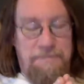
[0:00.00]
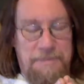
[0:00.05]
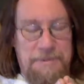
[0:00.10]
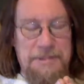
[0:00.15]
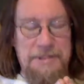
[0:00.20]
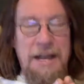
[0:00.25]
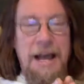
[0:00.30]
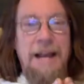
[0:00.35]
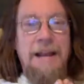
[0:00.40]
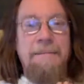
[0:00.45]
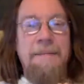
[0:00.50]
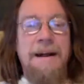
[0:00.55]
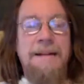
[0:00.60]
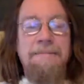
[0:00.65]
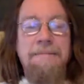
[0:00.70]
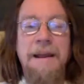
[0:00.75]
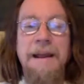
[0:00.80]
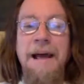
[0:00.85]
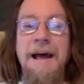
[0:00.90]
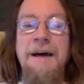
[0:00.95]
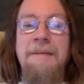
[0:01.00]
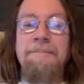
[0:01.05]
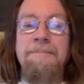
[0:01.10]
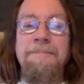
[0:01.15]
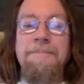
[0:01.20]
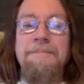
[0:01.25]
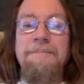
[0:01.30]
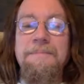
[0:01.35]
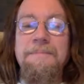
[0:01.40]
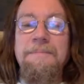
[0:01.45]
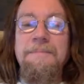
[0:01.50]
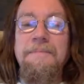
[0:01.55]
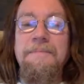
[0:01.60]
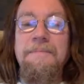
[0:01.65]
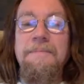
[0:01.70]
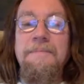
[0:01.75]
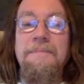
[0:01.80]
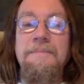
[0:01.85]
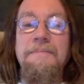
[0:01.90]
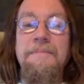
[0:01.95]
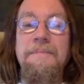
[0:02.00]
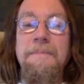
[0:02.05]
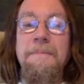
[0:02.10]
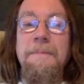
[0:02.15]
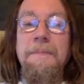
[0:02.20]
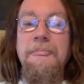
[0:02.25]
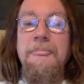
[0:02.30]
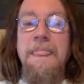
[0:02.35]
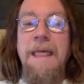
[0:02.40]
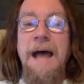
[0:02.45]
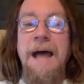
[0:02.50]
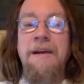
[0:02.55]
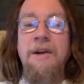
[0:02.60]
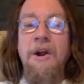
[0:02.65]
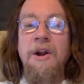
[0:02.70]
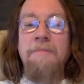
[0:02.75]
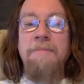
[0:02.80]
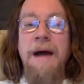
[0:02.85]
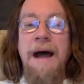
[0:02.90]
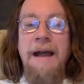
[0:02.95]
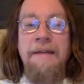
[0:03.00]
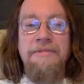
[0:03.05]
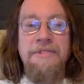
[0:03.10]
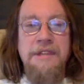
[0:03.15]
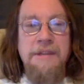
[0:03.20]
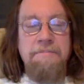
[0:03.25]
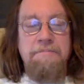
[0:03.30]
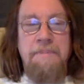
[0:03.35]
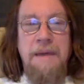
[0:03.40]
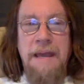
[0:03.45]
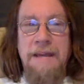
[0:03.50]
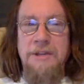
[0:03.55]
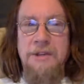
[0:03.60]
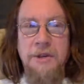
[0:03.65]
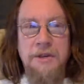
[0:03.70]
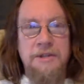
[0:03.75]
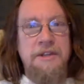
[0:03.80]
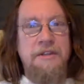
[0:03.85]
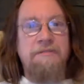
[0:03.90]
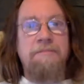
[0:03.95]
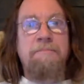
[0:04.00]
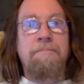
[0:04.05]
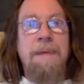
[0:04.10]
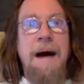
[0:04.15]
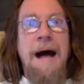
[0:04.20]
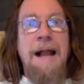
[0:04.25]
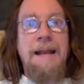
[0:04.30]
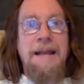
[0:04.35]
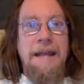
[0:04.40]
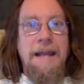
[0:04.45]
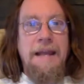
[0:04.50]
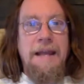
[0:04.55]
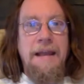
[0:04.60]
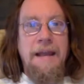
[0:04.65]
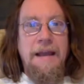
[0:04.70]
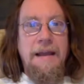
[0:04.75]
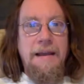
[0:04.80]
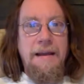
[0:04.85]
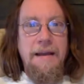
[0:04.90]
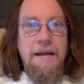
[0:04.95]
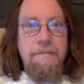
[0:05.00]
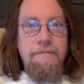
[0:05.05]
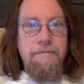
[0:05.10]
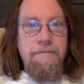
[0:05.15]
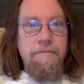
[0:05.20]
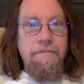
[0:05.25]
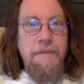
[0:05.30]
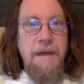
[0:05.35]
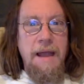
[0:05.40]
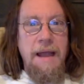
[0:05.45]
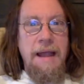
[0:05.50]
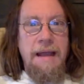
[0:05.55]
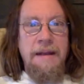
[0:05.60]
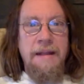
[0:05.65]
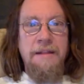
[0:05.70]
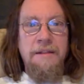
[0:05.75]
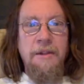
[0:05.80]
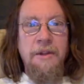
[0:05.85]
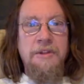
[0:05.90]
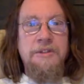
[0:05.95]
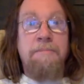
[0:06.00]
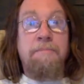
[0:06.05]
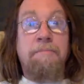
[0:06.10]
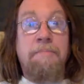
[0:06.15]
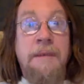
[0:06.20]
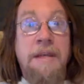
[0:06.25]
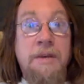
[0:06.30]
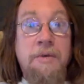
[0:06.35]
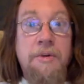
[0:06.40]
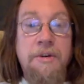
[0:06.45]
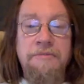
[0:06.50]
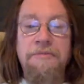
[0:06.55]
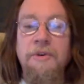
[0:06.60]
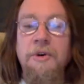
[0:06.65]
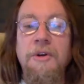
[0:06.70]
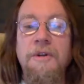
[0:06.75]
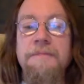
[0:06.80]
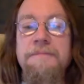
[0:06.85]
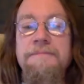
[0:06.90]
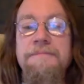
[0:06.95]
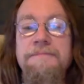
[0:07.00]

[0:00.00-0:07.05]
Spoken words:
Salamat malam. I've seen pictures of Bali and it looks beautiful.